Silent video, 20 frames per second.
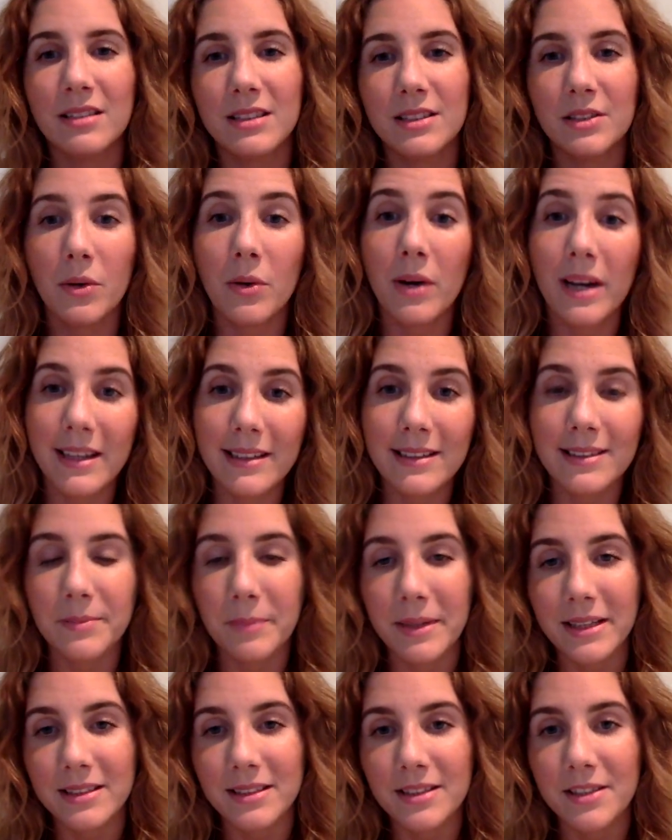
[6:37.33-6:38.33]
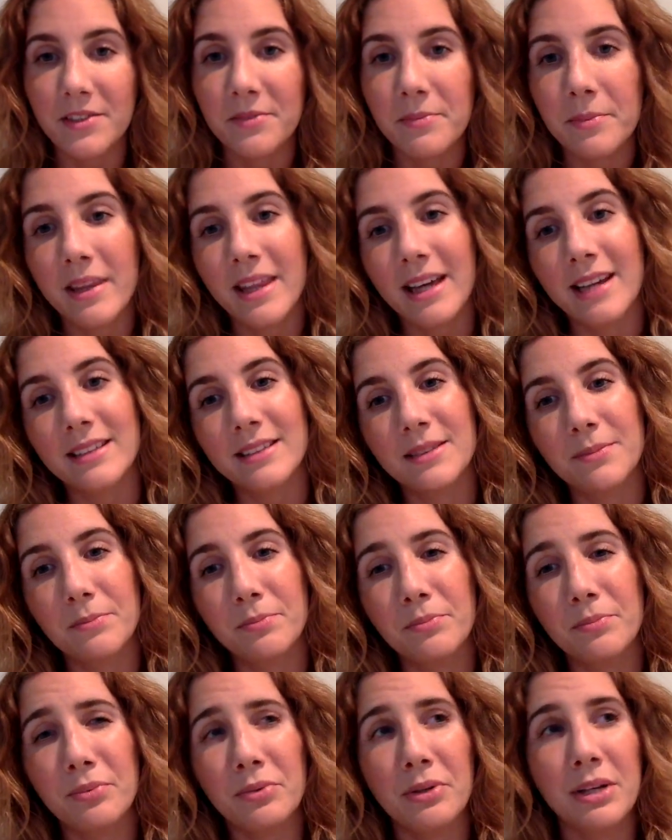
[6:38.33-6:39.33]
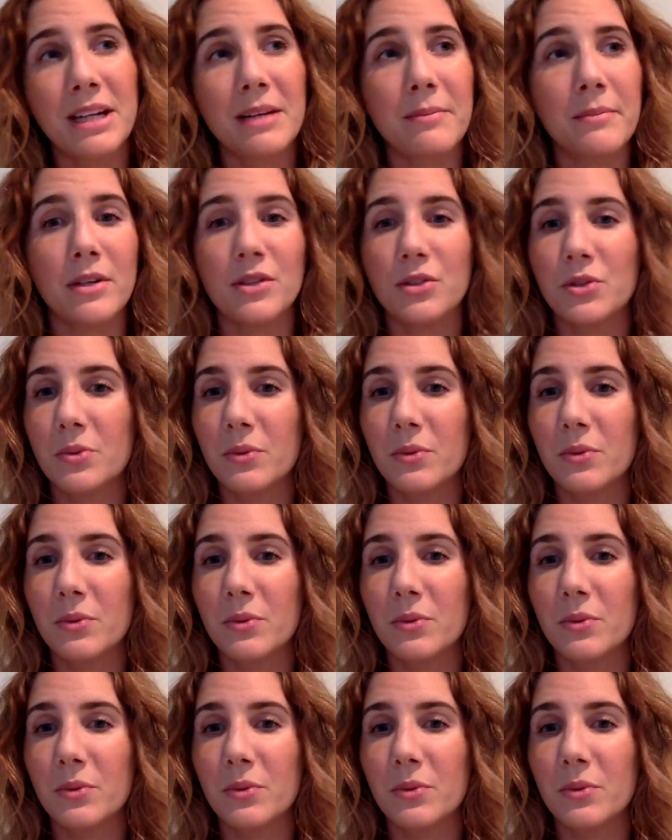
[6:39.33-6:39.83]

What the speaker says: quite expensive, but that's pretty much